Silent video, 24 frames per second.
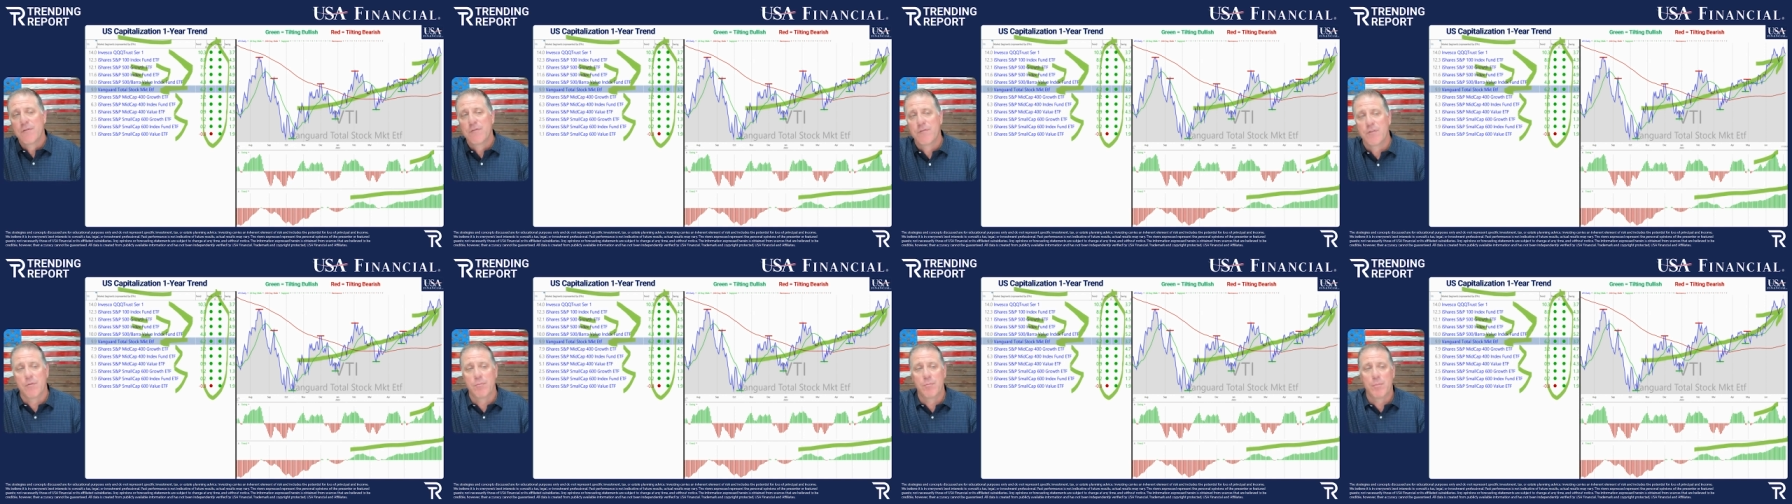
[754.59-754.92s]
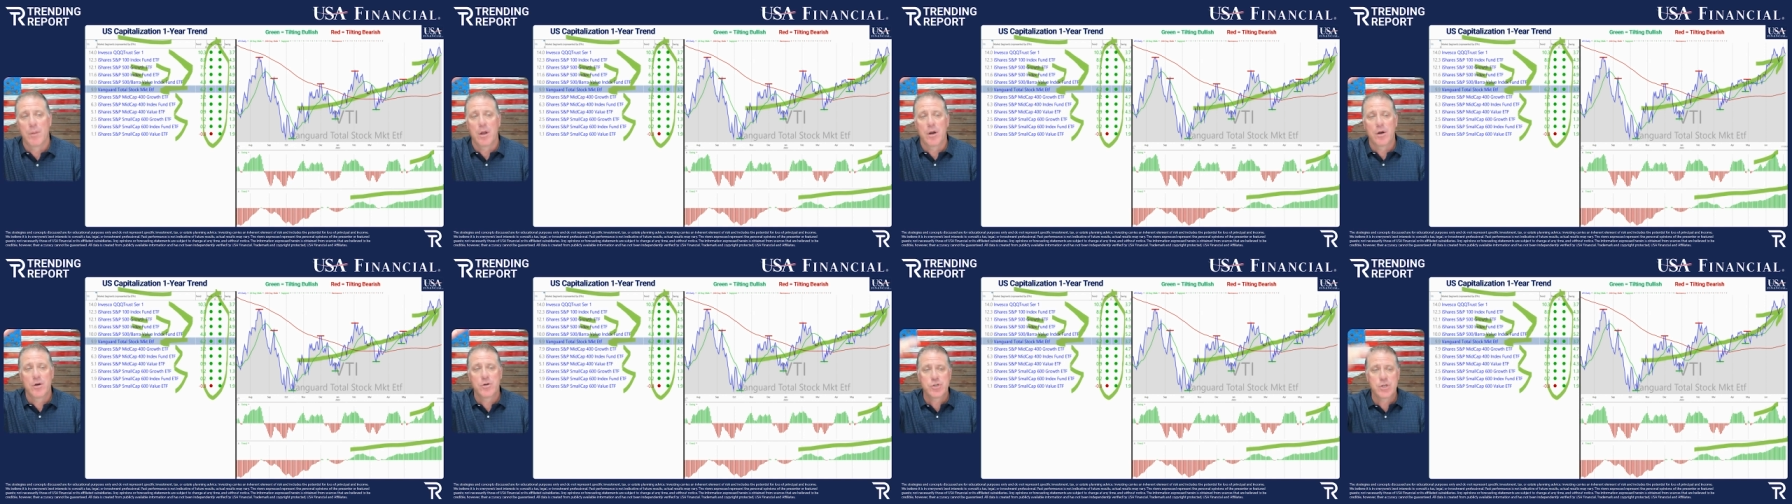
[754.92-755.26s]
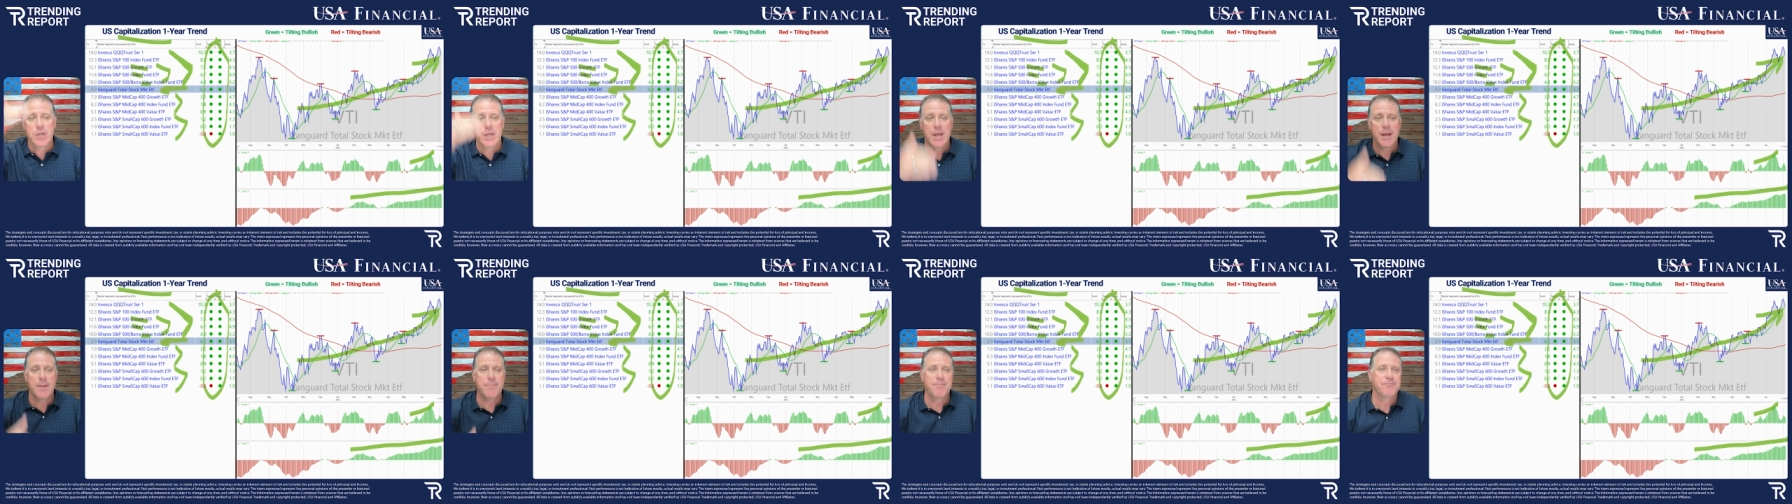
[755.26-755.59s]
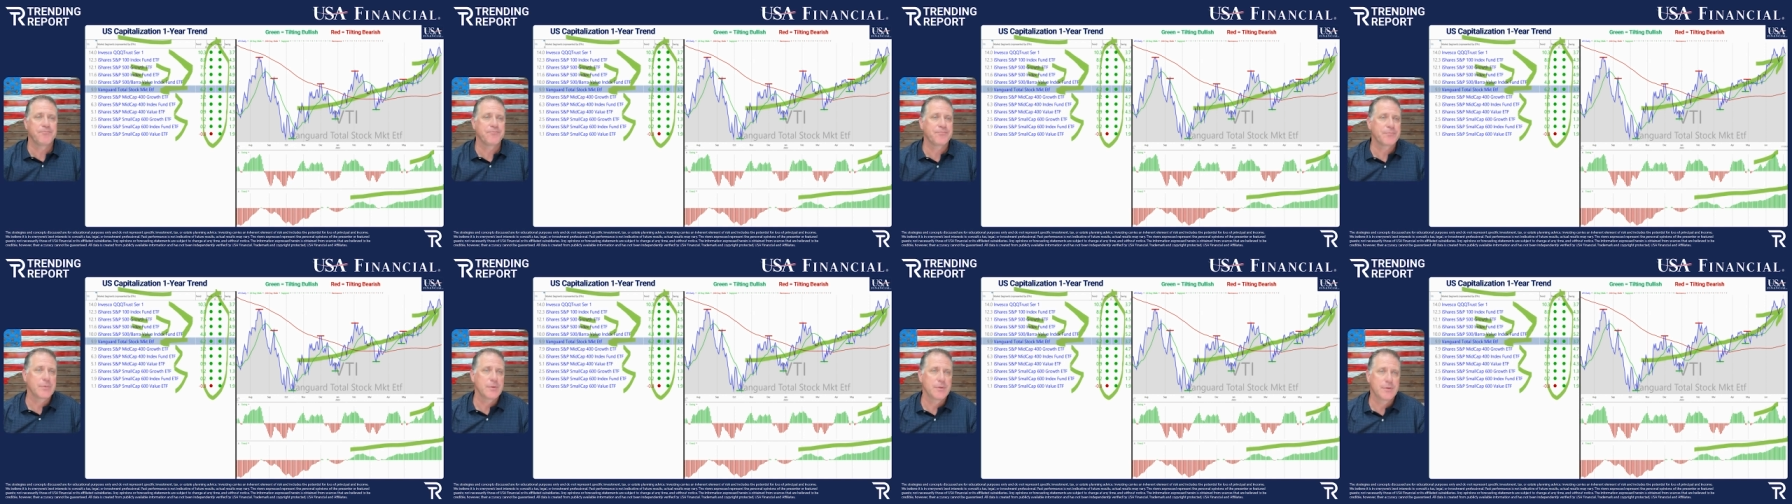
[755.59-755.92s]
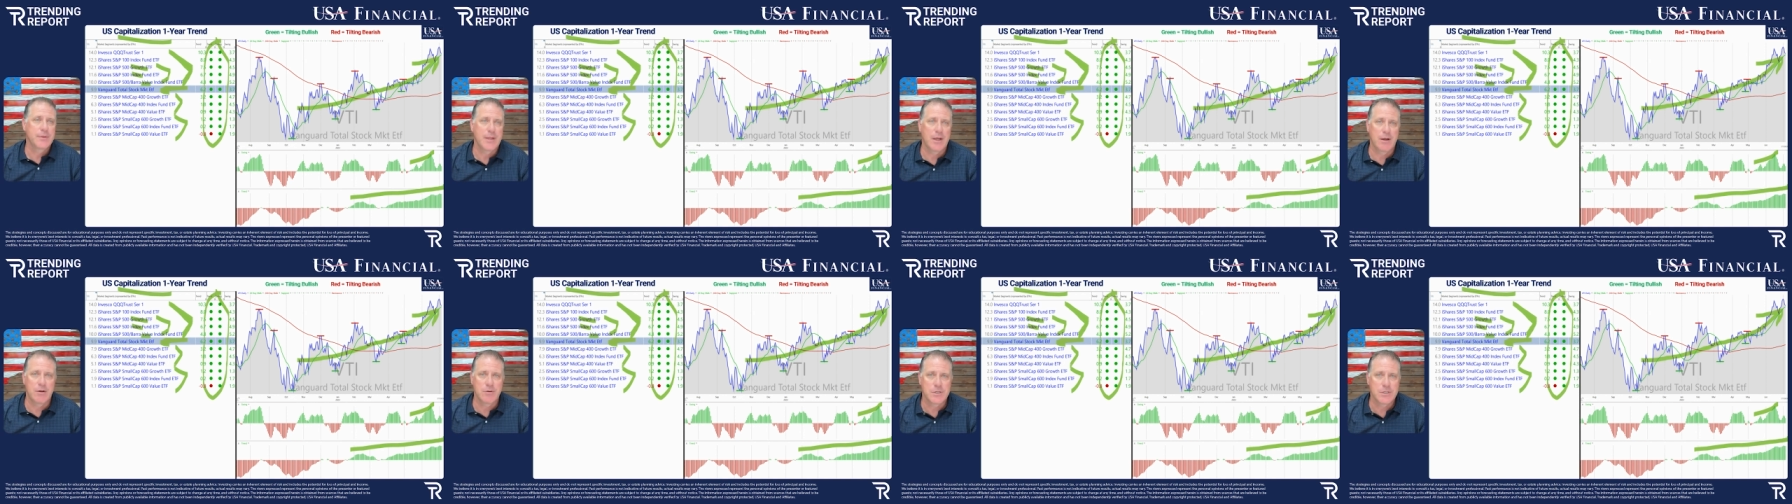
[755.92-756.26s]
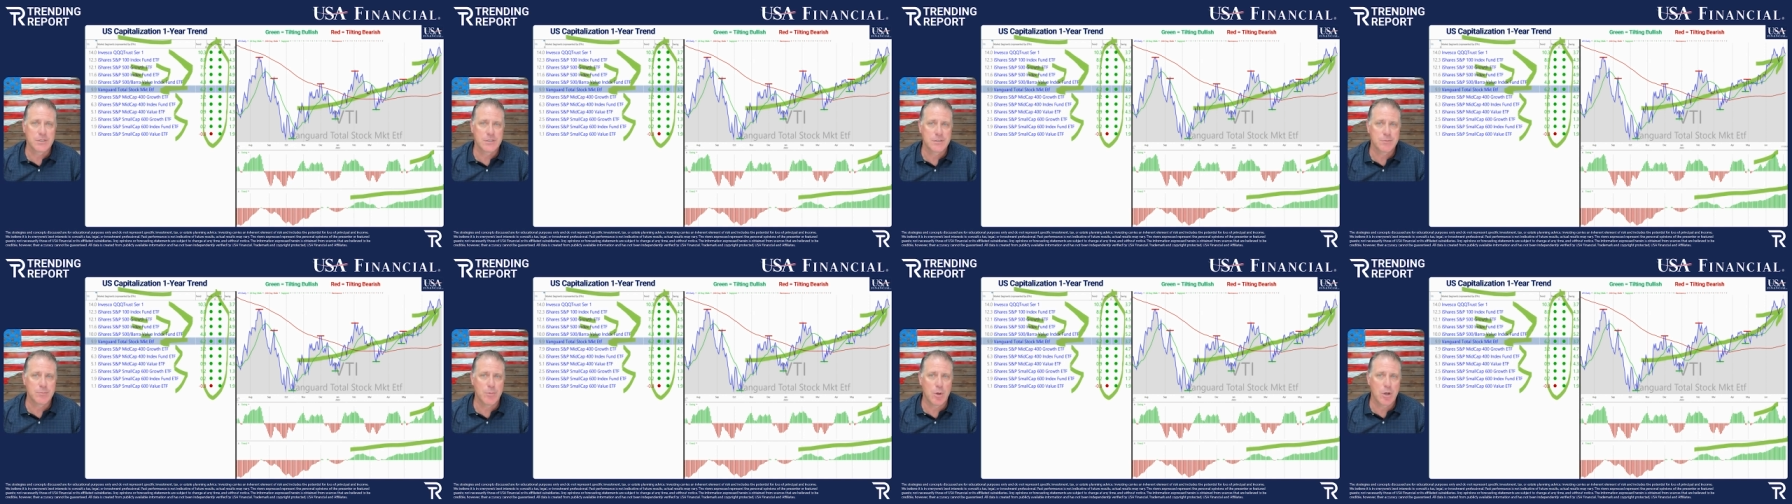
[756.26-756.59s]
from large cap down
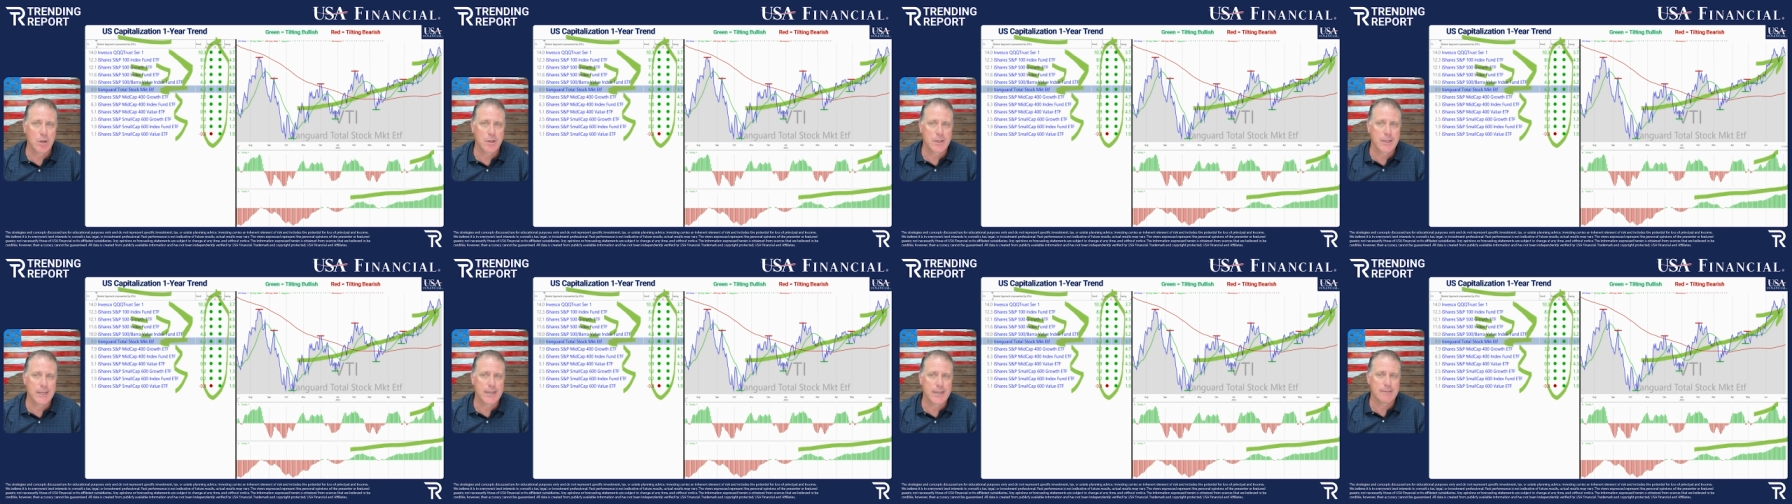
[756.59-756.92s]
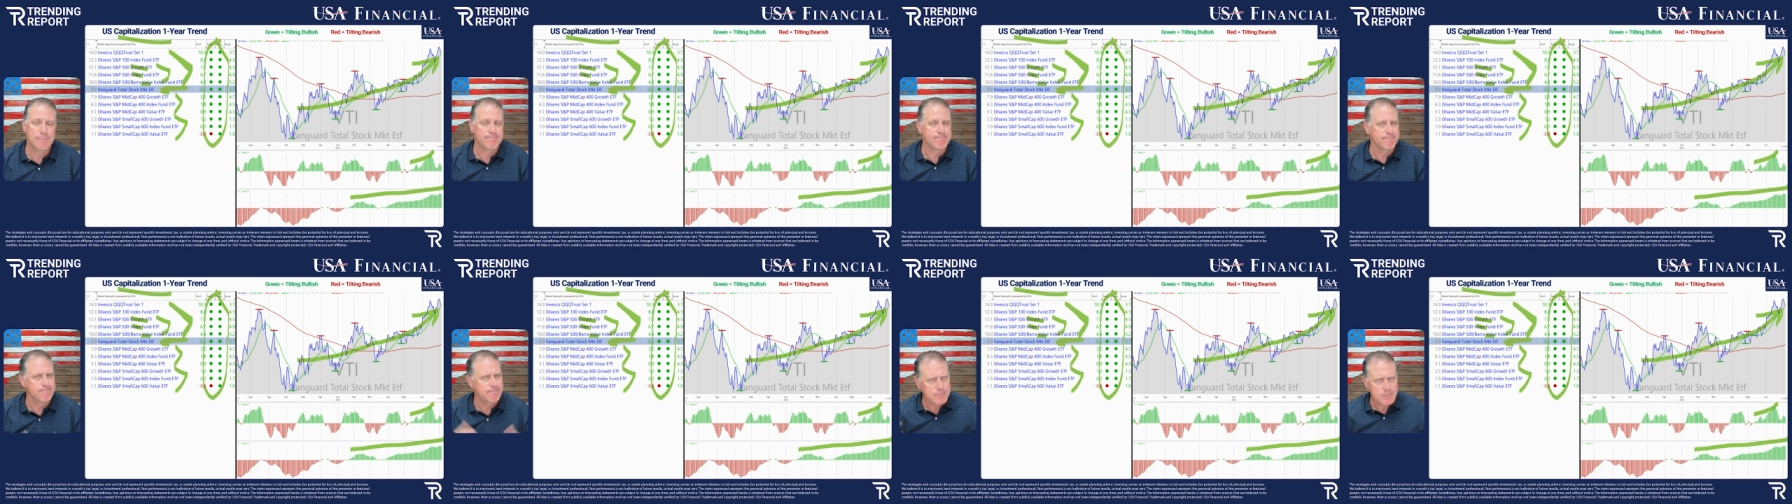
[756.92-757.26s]
to small cap,